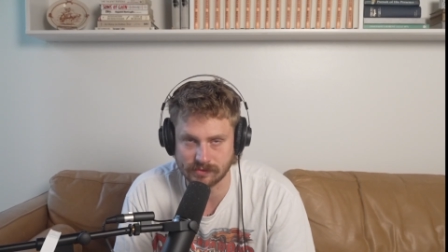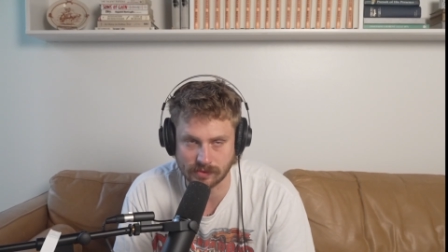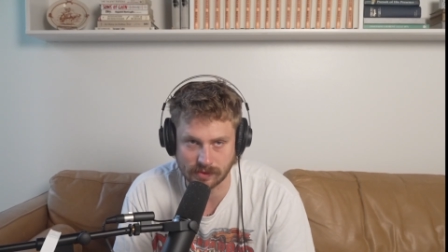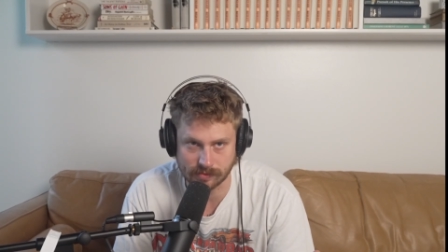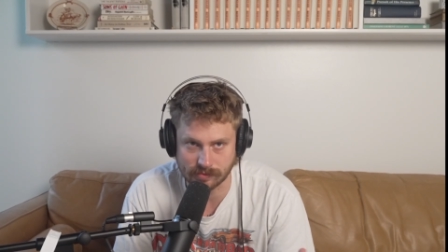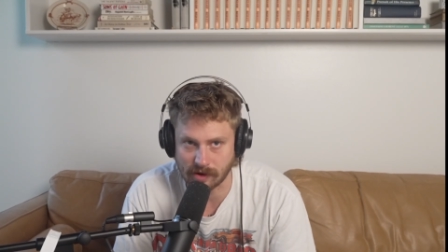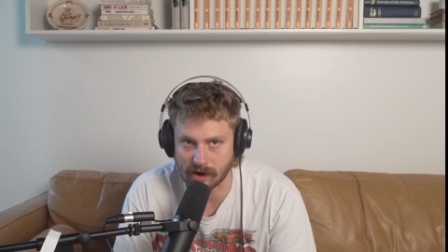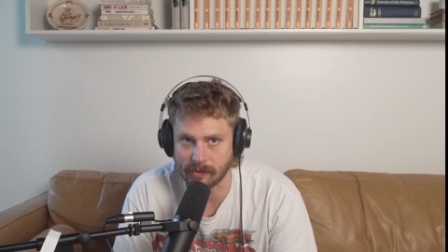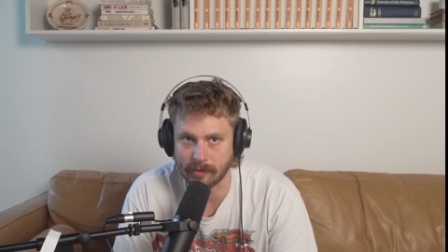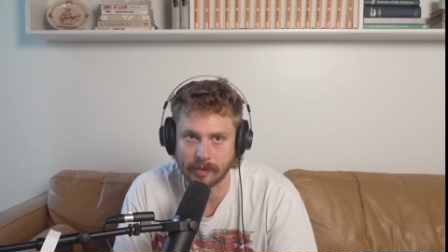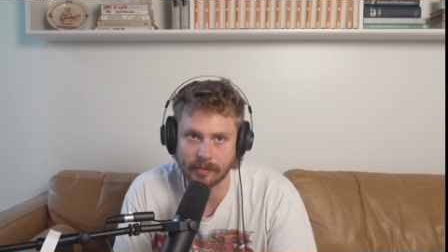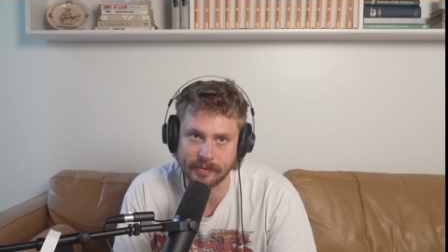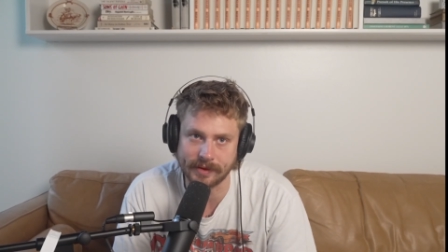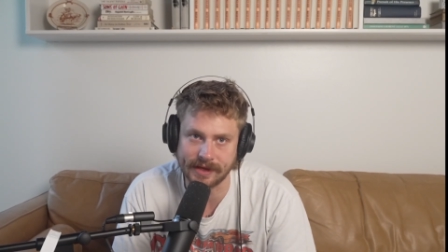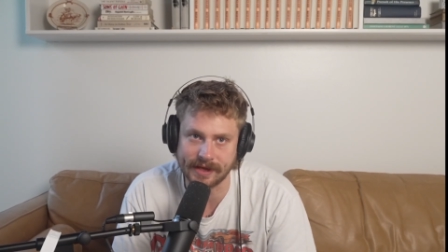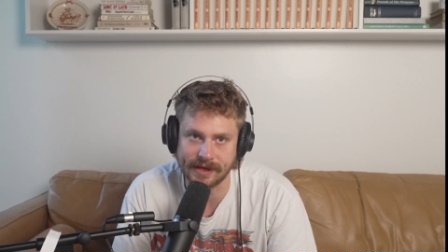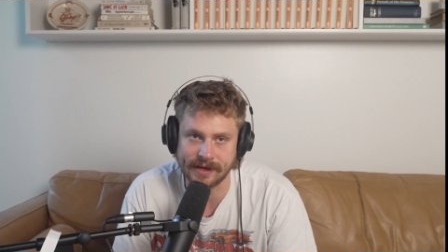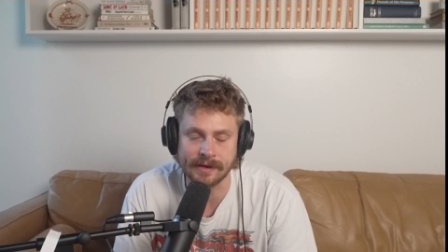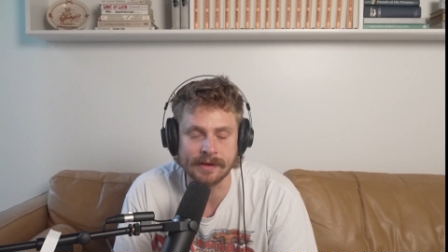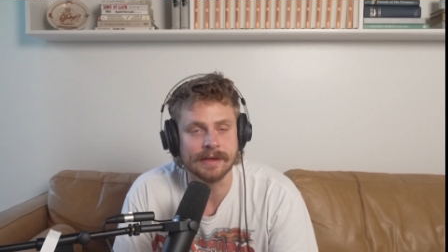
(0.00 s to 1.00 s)
will
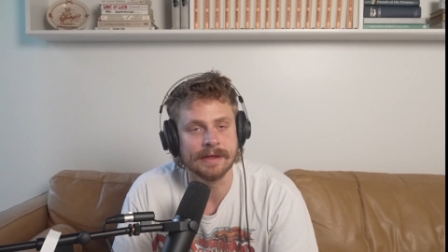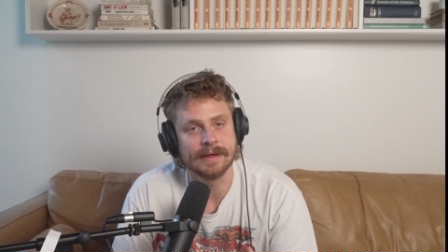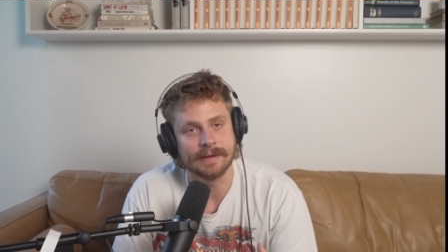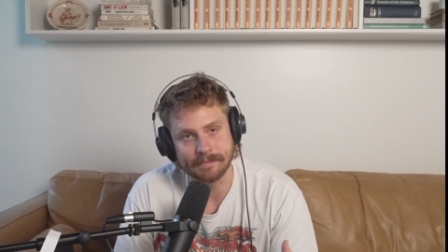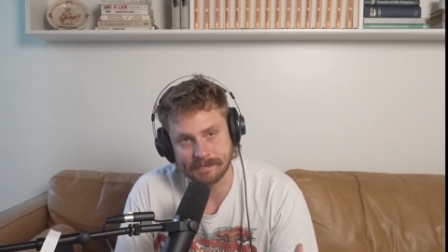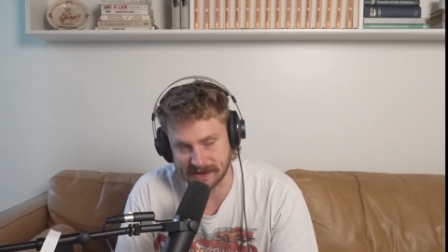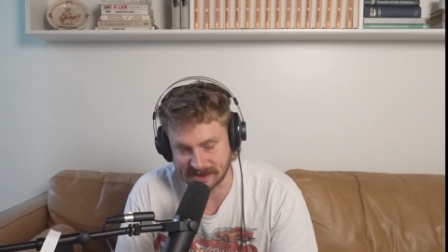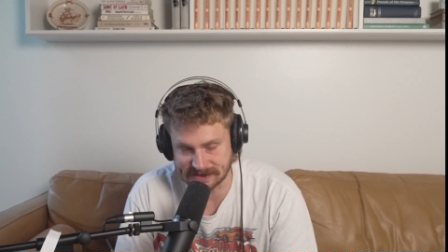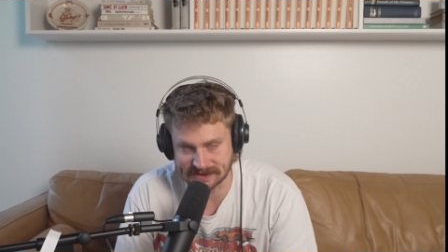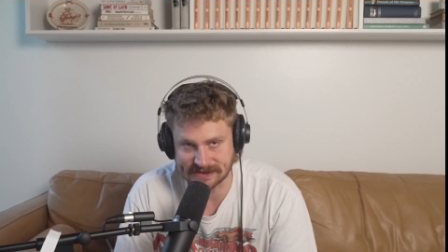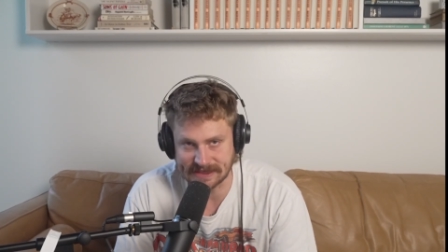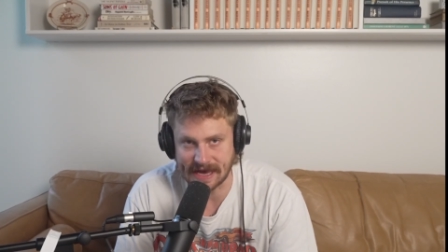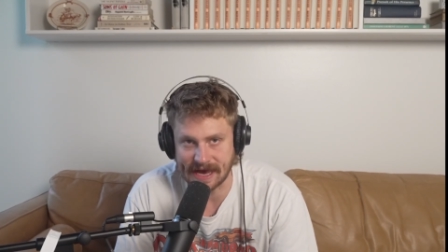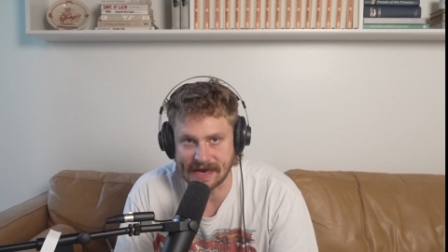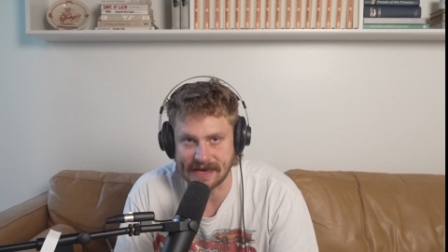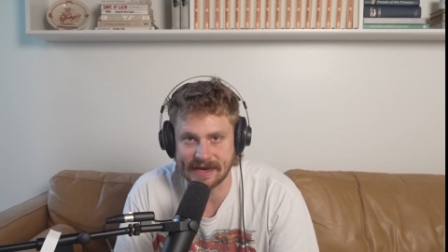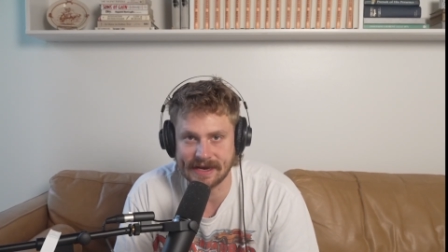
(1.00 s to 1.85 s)
probably be set.